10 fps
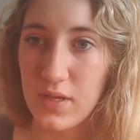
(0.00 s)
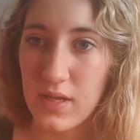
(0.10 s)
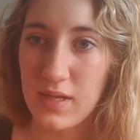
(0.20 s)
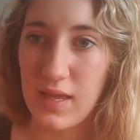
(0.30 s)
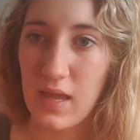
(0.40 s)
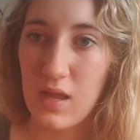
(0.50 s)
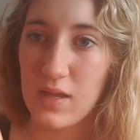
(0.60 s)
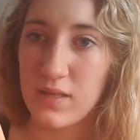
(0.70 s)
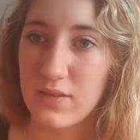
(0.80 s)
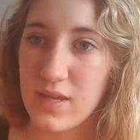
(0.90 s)
It count,
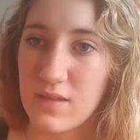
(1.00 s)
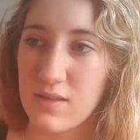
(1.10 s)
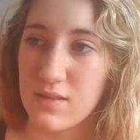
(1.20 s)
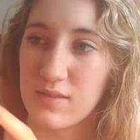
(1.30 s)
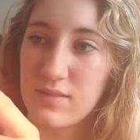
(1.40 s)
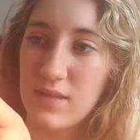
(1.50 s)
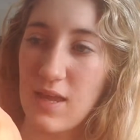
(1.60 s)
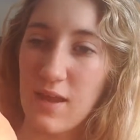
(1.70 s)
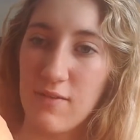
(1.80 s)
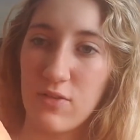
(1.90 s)
it like, they
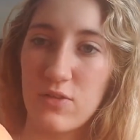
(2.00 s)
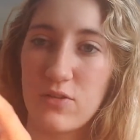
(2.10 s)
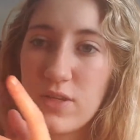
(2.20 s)
have a little